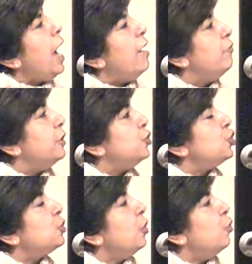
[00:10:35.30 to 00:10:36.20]

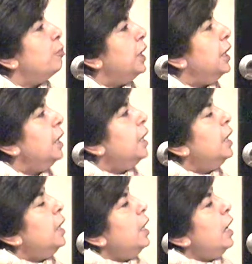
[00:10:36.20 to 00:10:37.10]
average globally.
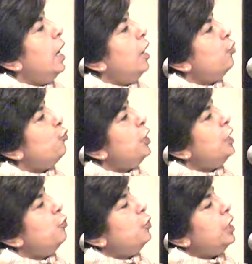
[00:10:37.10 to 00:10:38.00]

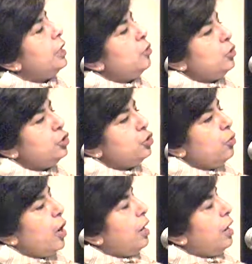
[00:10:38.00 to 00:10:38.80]
We can also